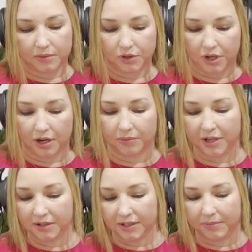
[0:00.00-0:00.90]
Shar, what
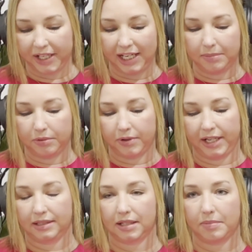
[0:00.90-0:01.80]
are some key
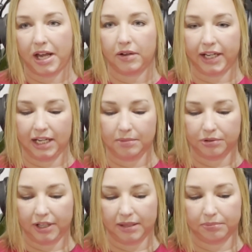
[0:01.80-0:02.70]
points about getting
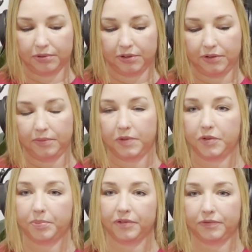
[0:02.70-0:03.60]
pre-approved
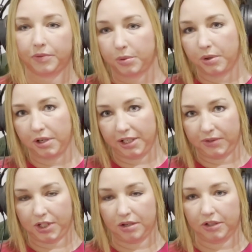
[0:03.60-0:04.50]
before you
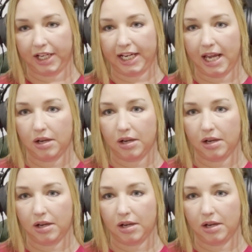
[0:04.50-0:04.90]
start looking at